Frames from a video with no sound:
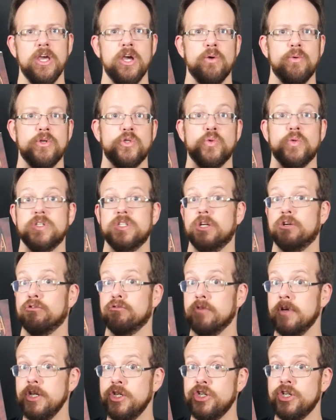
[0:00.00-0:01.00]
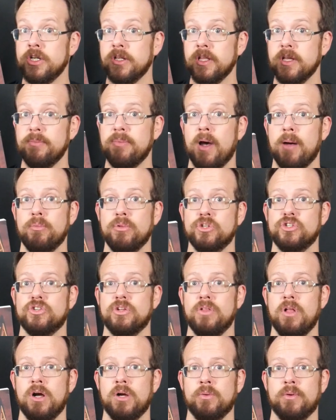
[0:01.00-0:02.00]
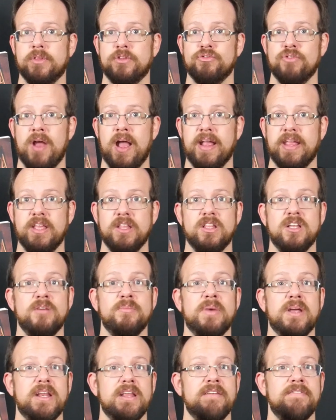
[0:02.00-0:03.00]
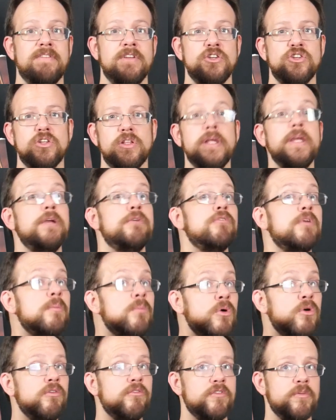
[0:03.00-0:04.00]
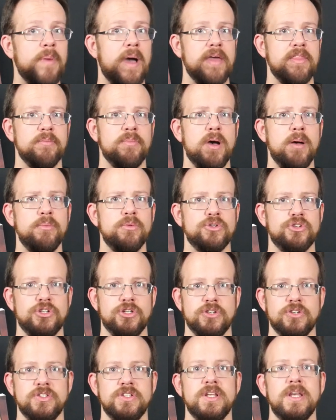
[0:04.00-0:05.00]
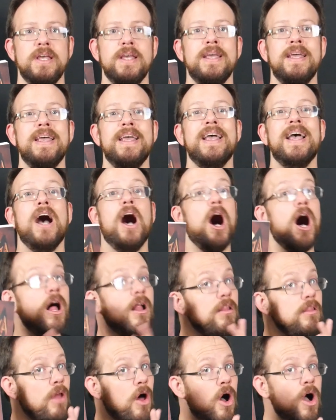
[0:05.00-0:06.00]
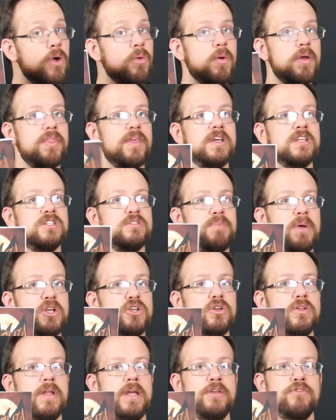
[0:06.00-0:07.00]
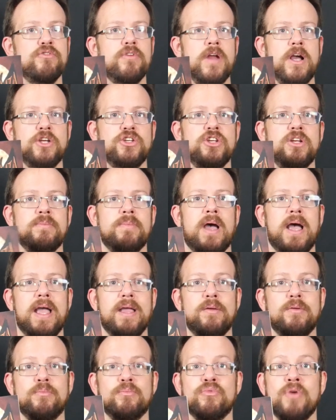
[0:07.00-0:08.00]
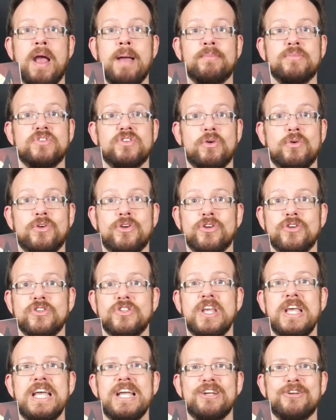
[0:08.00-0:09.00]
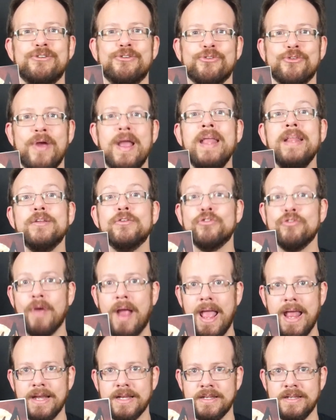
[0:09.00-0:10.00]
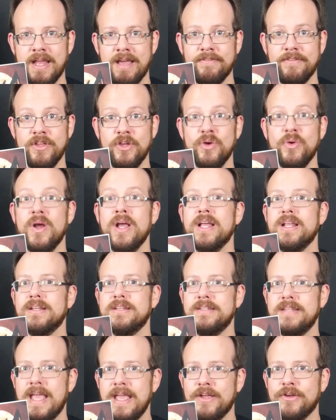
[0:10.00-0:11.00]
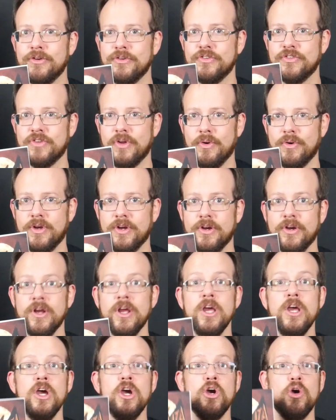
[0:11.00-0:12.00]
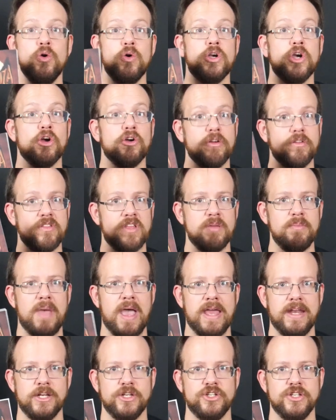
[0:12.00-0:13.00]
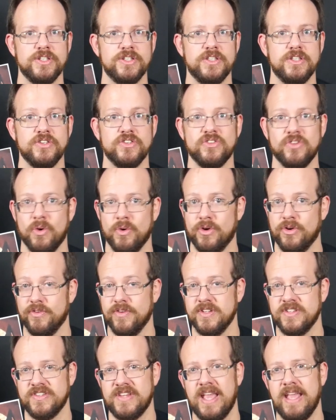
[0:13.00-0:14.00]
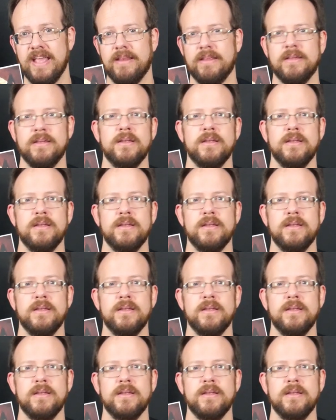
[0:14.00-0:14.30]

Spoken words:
which was originally published along with Dracula but eventually removed by the publishers, along with a special introduction by Bram Stoker's great-grandnephew, Dacre Stoker, who currently manages the Stoker estate.